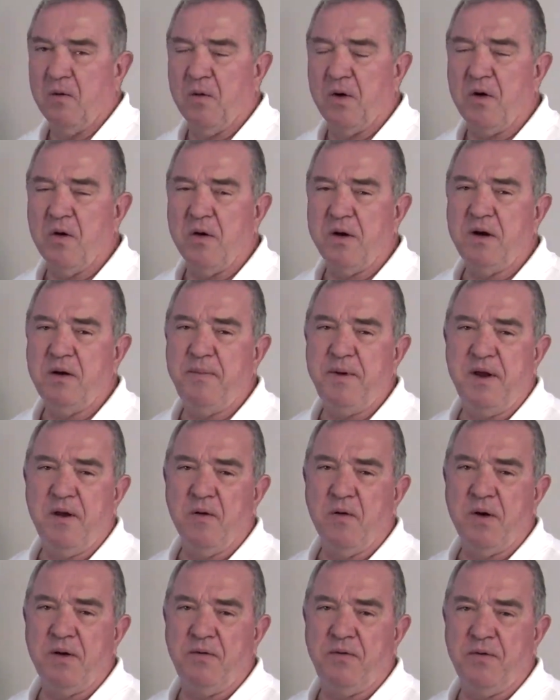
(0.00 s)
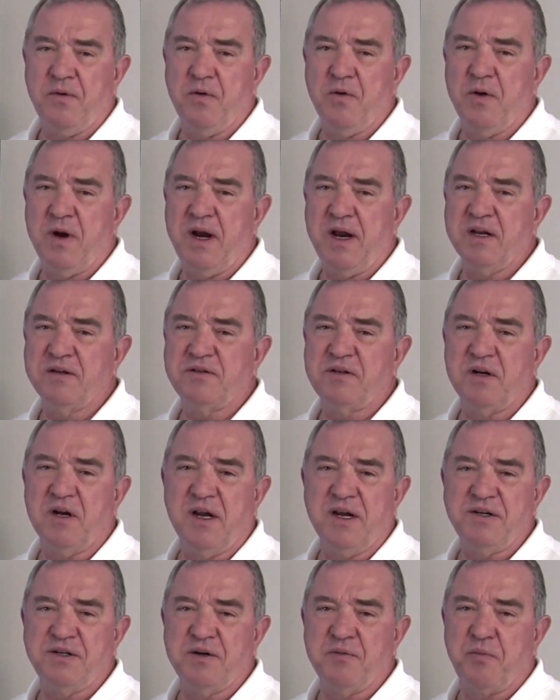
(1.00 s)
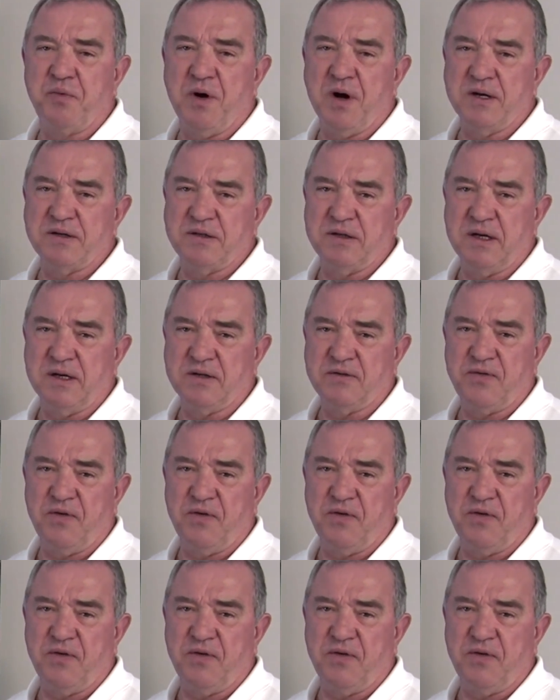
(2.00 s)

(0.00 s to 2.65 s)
We're going to be going through an installation process